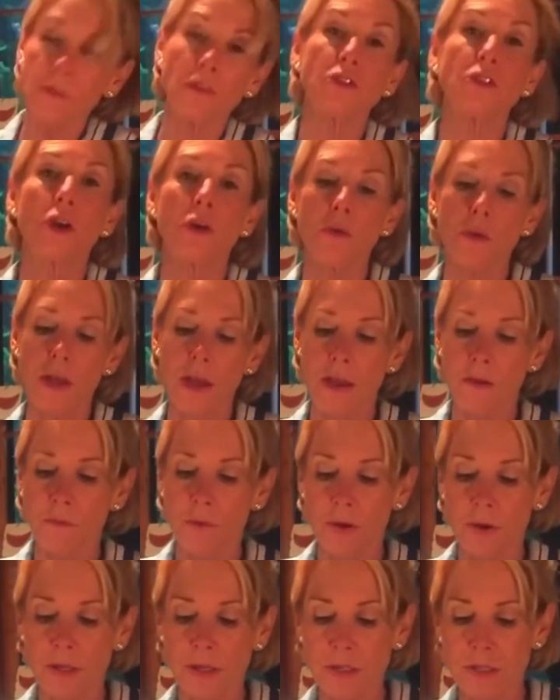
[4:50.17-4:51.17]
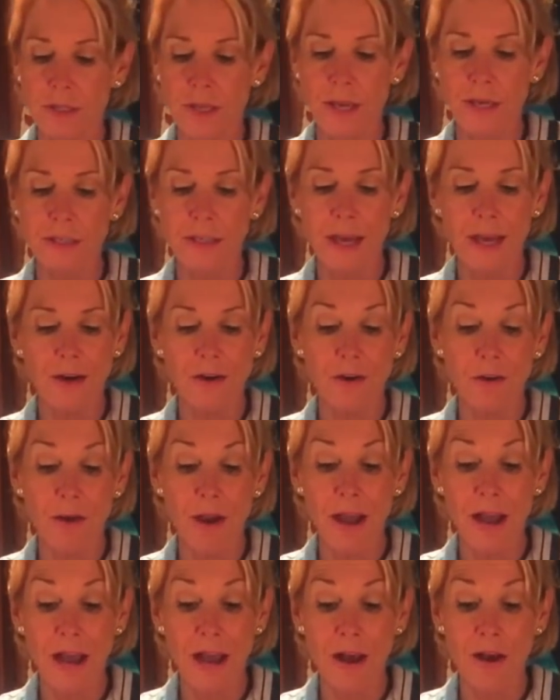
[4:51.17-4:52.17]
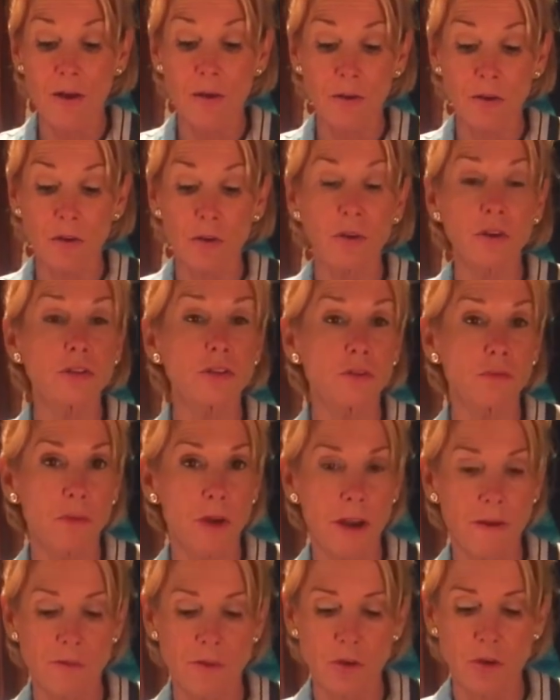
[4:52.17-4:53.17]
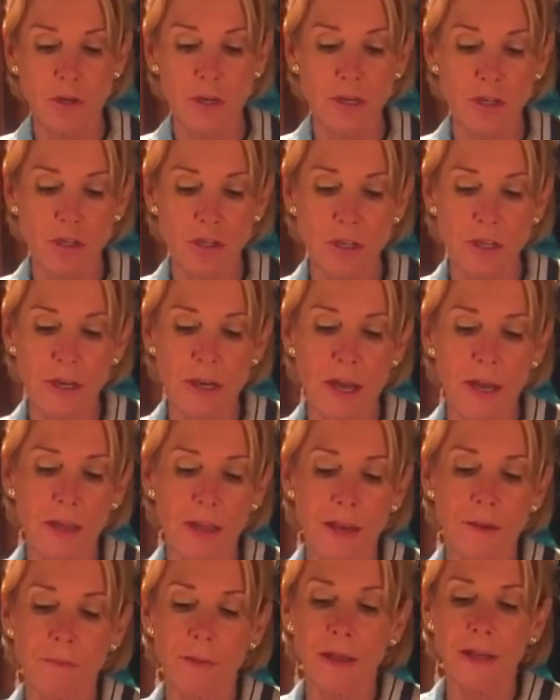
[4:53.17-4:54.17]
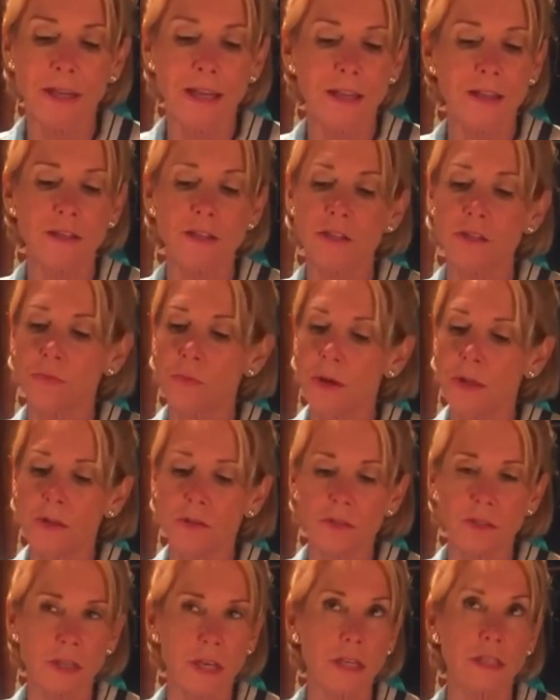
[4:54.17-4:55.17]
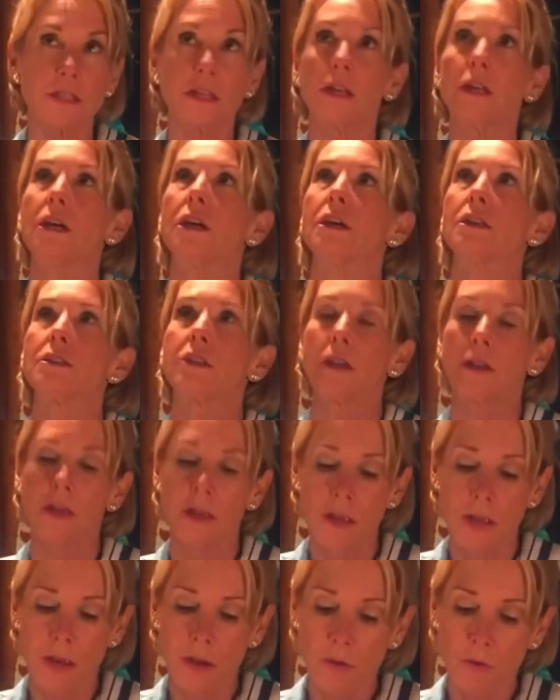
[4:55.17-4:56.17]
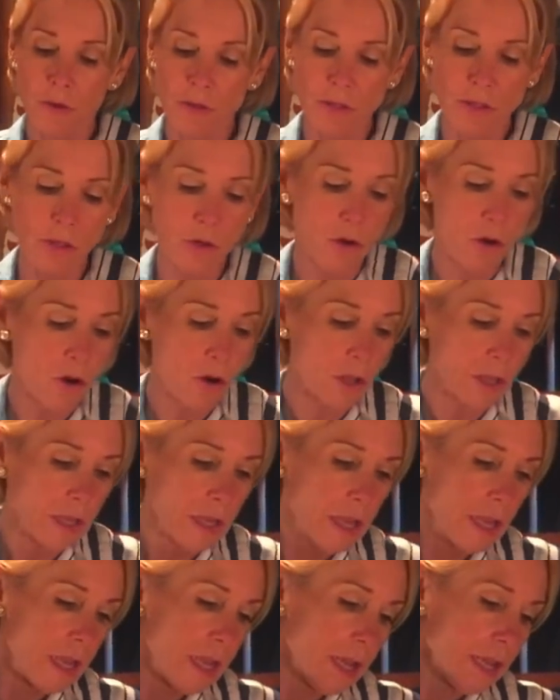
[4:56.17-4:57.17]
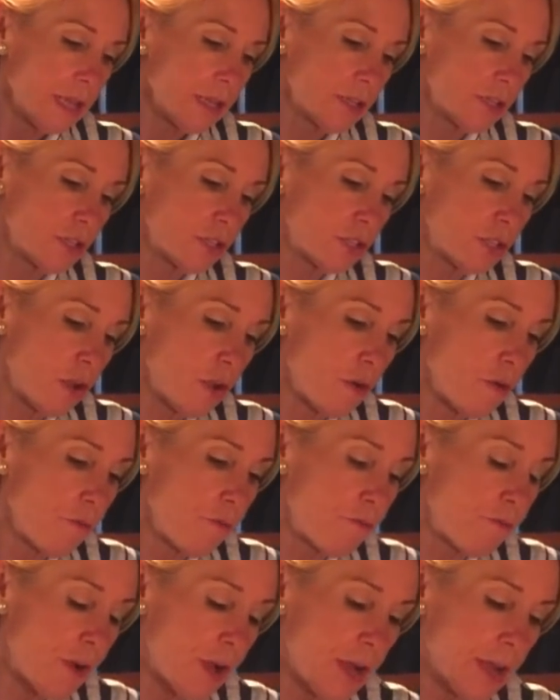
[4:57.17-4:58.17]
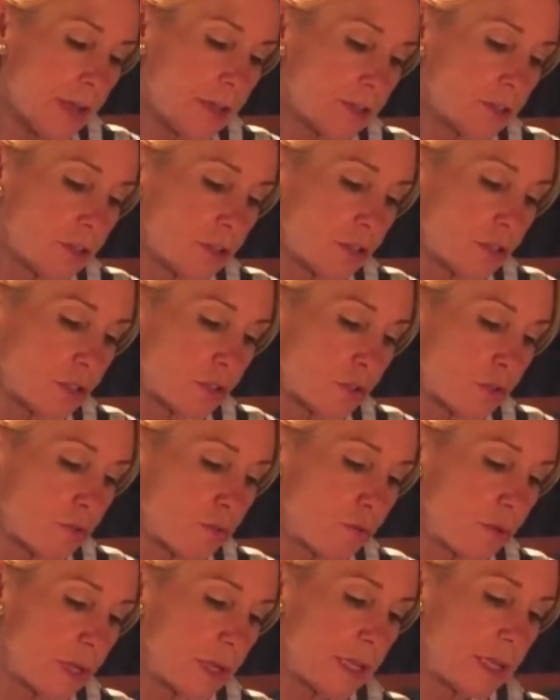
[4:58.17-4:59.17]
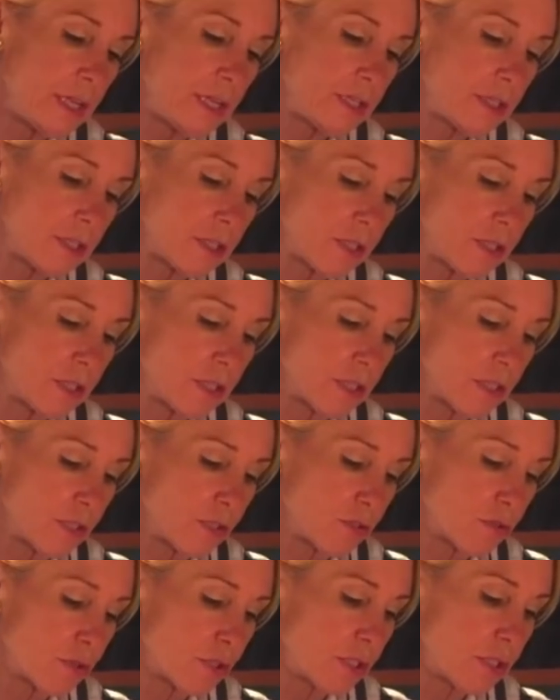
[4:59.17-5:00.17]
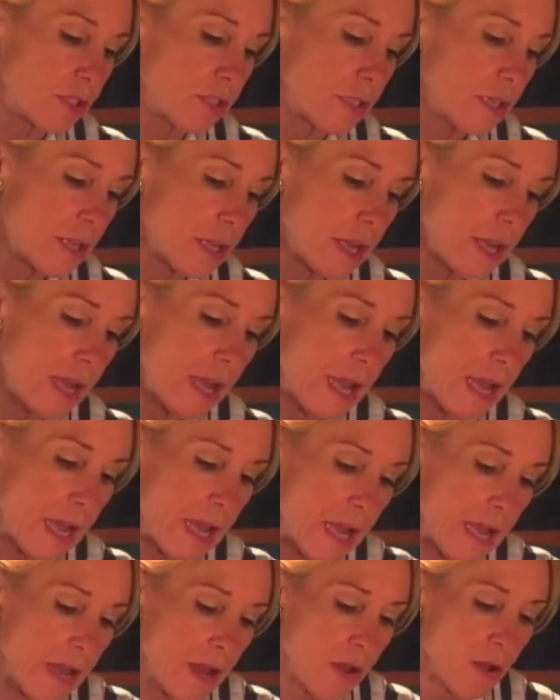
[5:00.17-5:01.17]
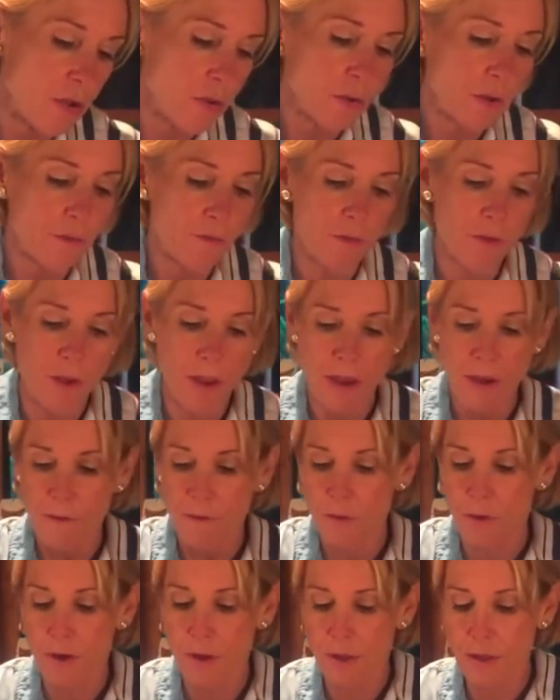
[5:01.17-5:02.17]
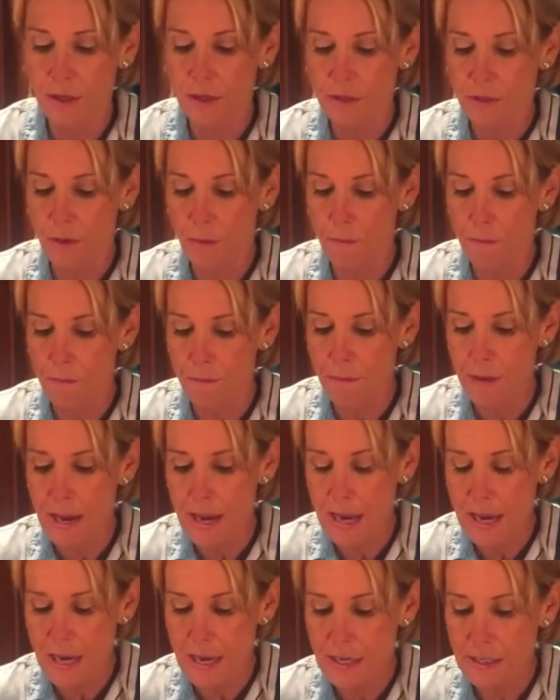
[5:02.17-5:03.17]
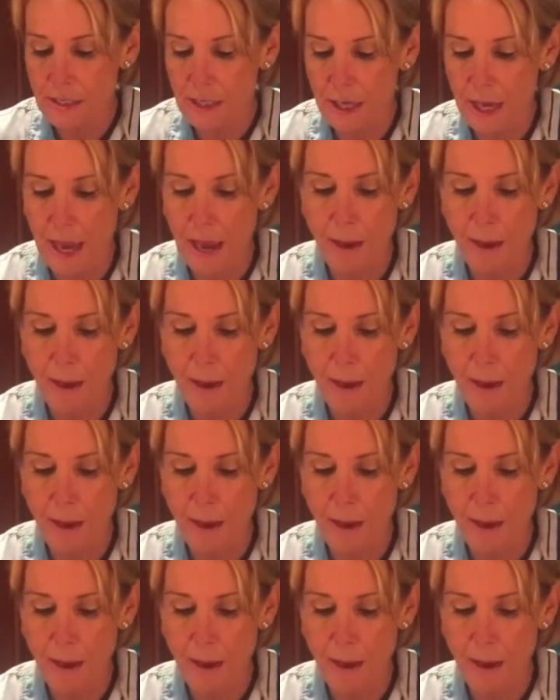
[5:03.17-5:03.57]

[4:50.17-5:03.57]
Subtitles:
if you don't have one of these things, I don't know how you can survive in your kitchen. And again, this is one of those things, oh, it's like crushing garlic. It's so fun to squeeze the citrus out if you have one of these amazing